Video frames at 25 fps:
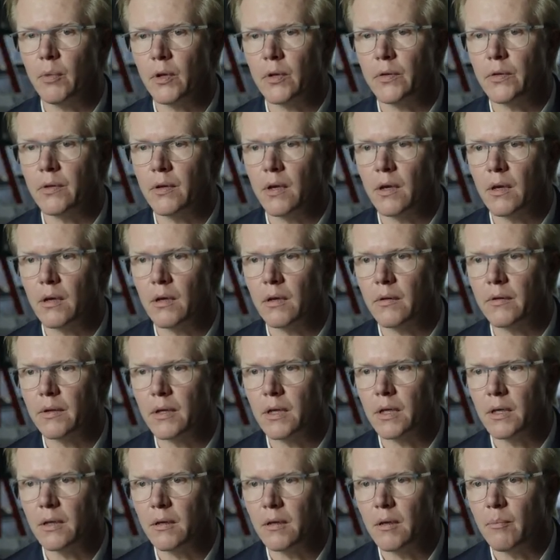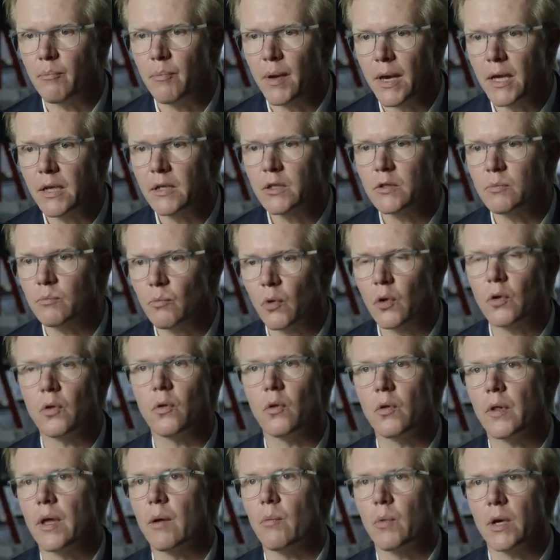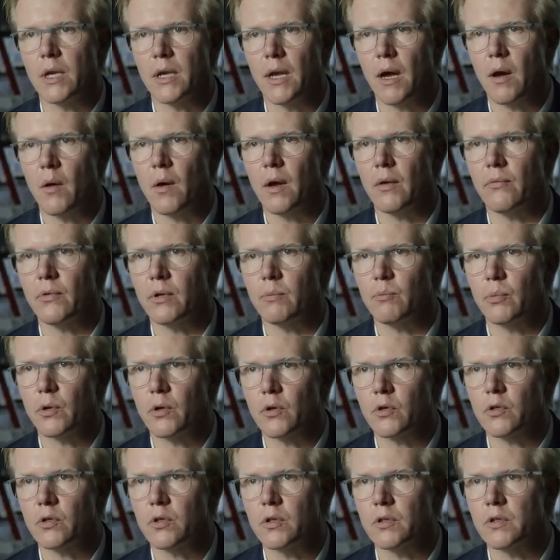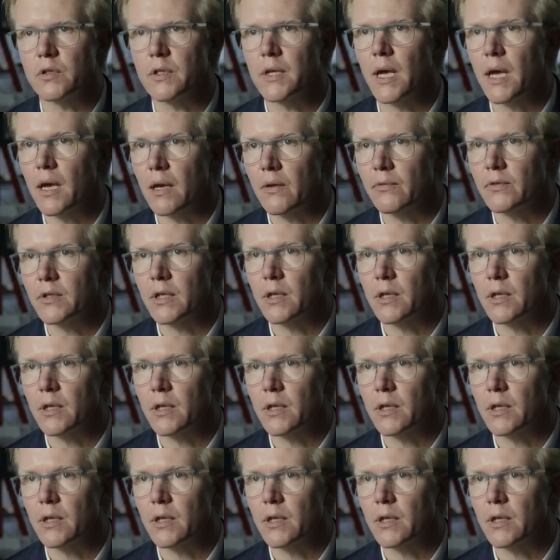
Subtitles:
but the base model that we now have in production is the AFT